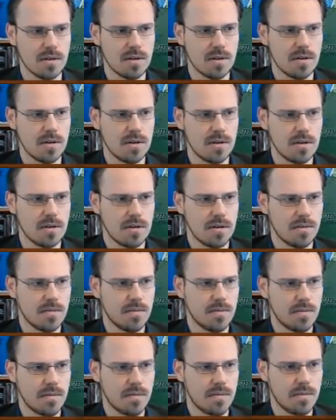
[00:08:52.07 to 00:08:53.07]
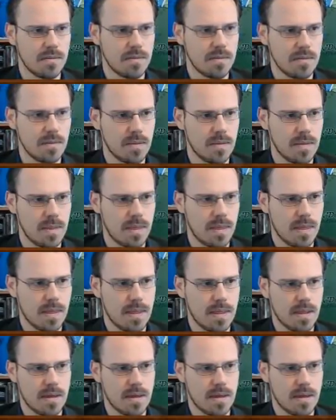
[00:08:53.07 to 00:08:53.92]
Nobody speaks.